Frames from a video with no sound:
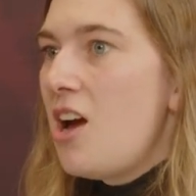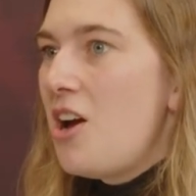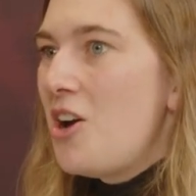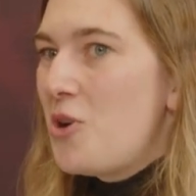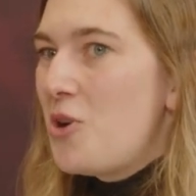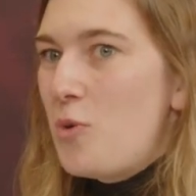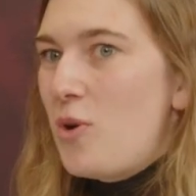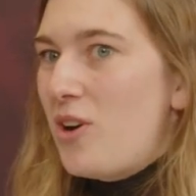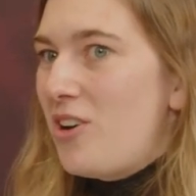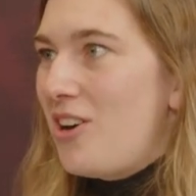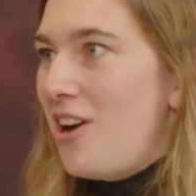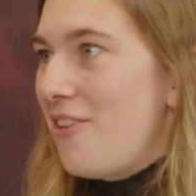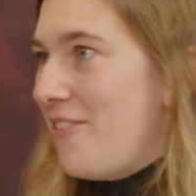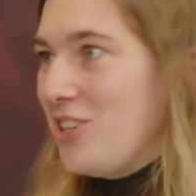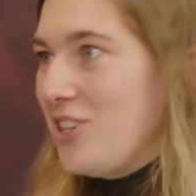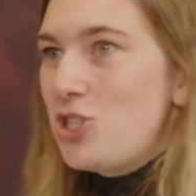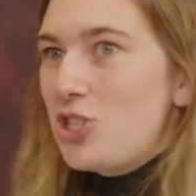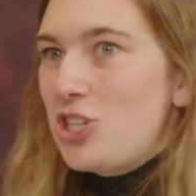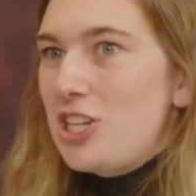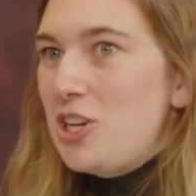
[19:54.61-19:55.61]
who are
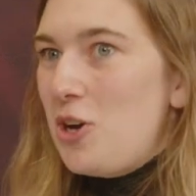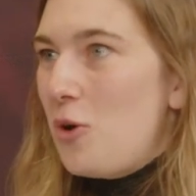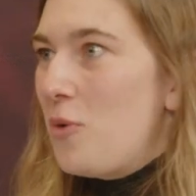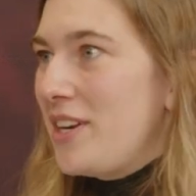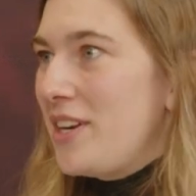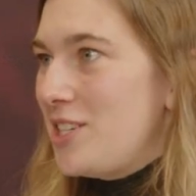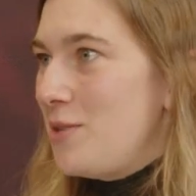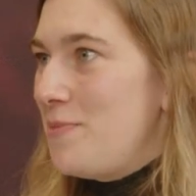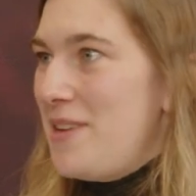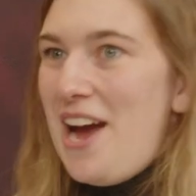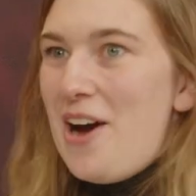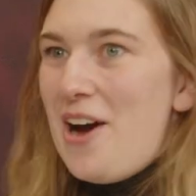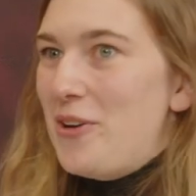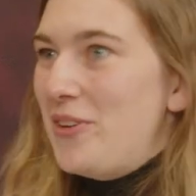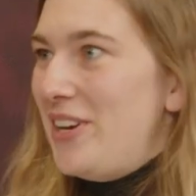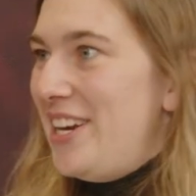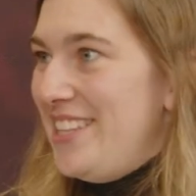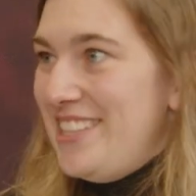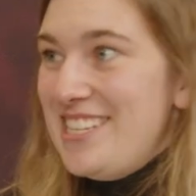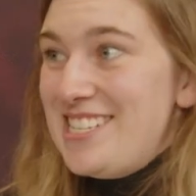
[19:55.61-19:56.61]
eventually going to be out
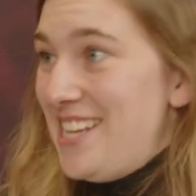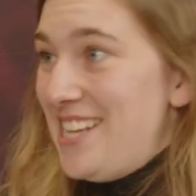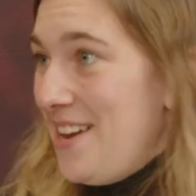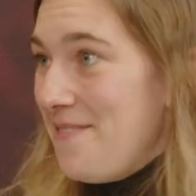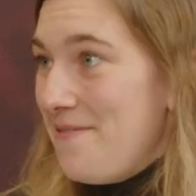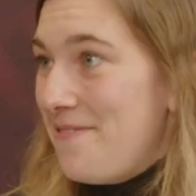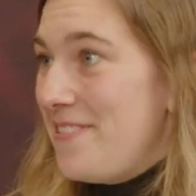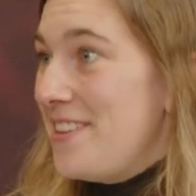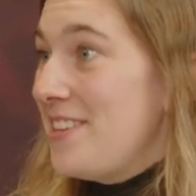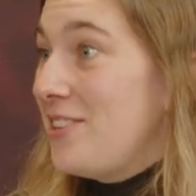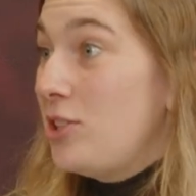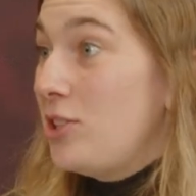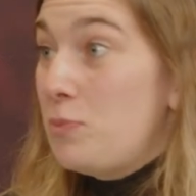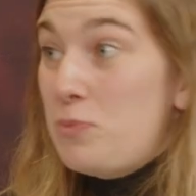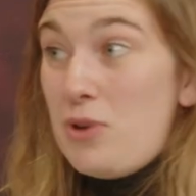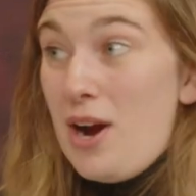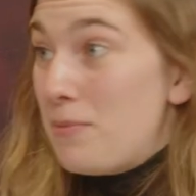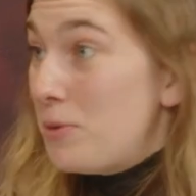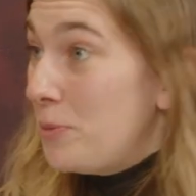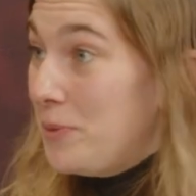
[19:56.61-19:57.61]
in the same field,
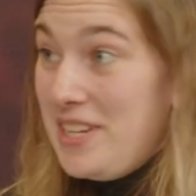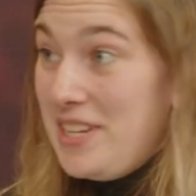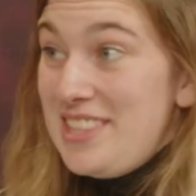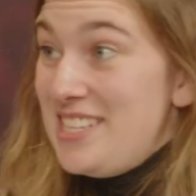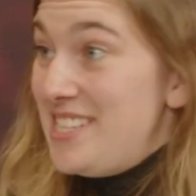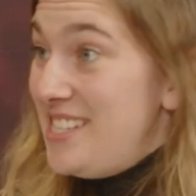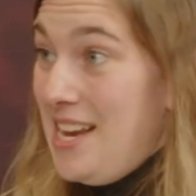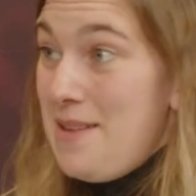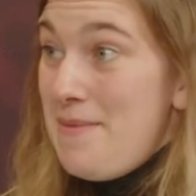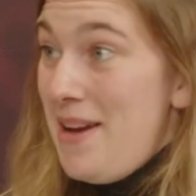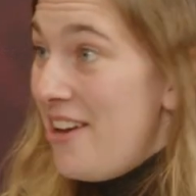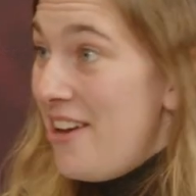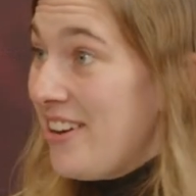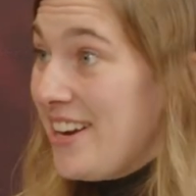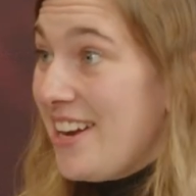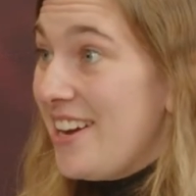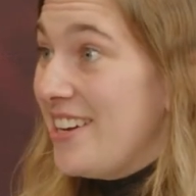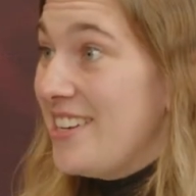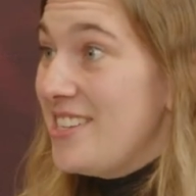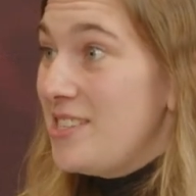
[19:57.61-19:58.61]
probably in the same
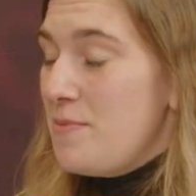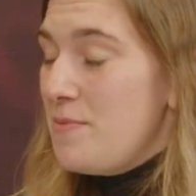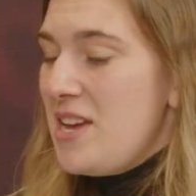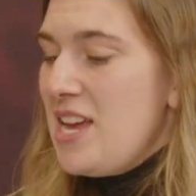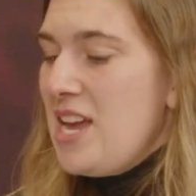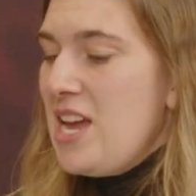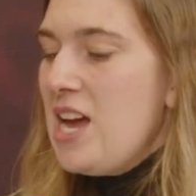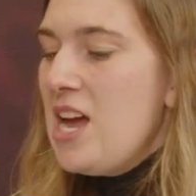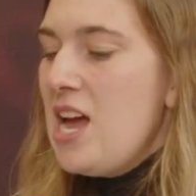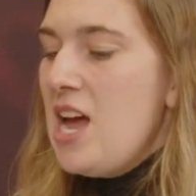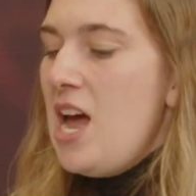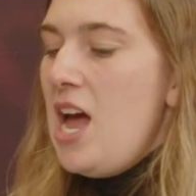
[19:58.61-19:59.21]
area as me.